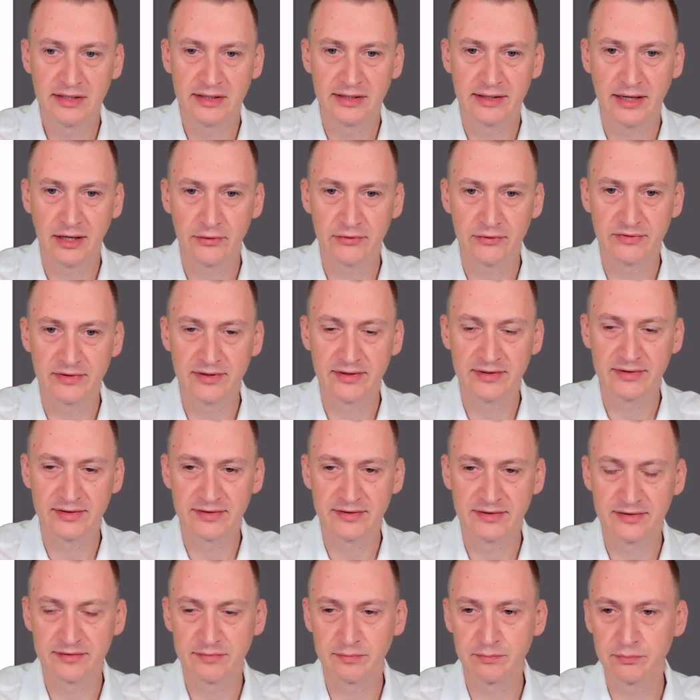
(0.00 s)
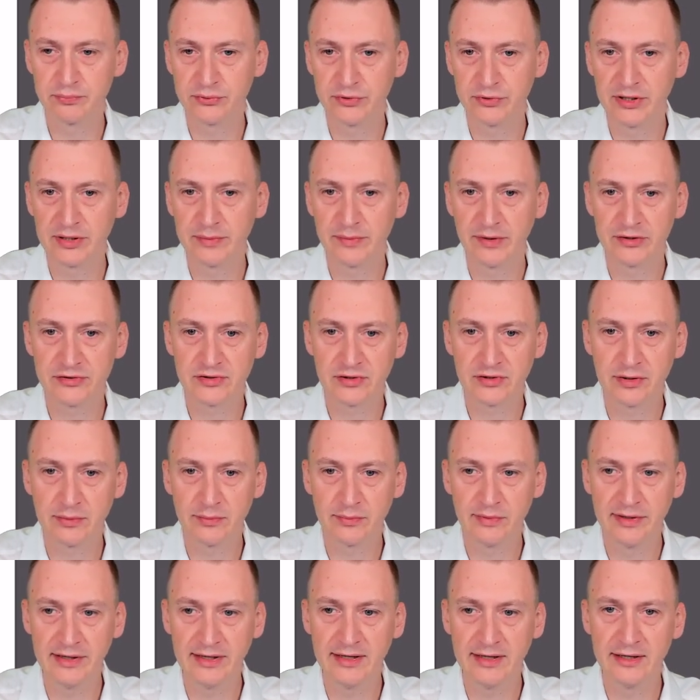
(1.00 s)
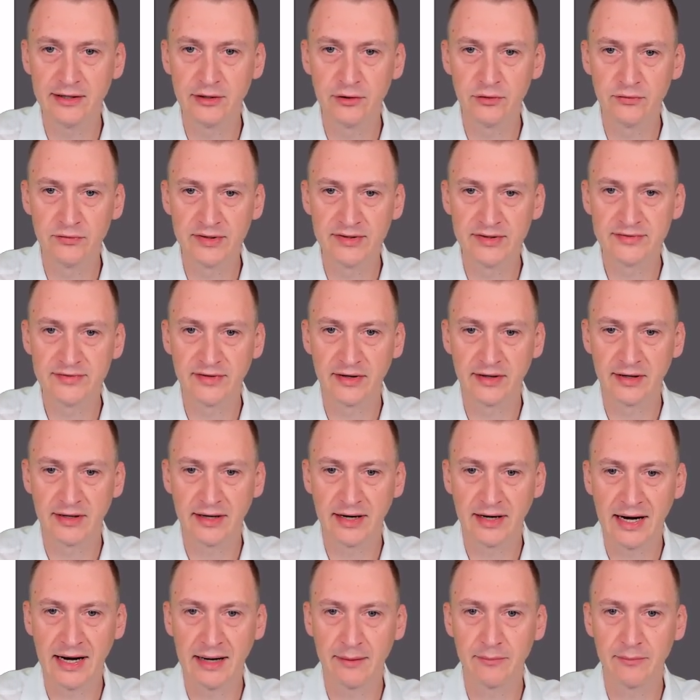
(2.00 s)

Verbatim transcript: Now, since this is pretty much a completely new vCenter,